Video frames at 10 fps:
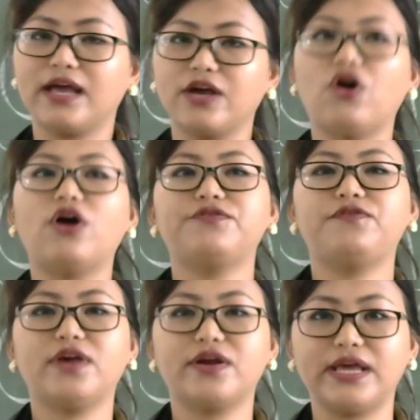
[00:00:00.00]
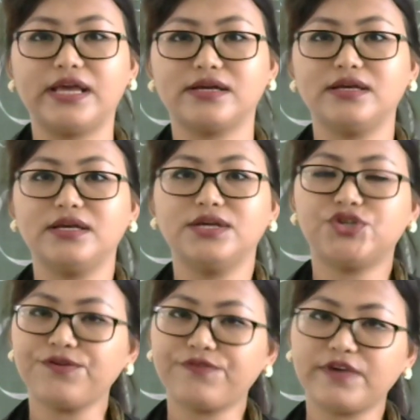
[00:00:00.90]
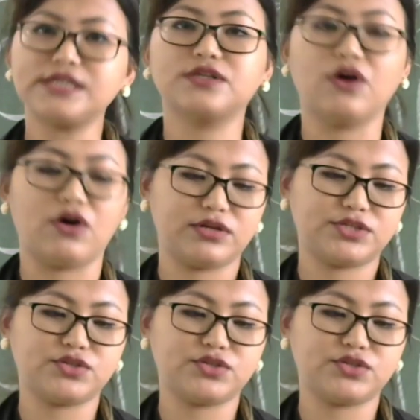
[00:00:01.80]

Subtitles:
God-fearing. She fears God.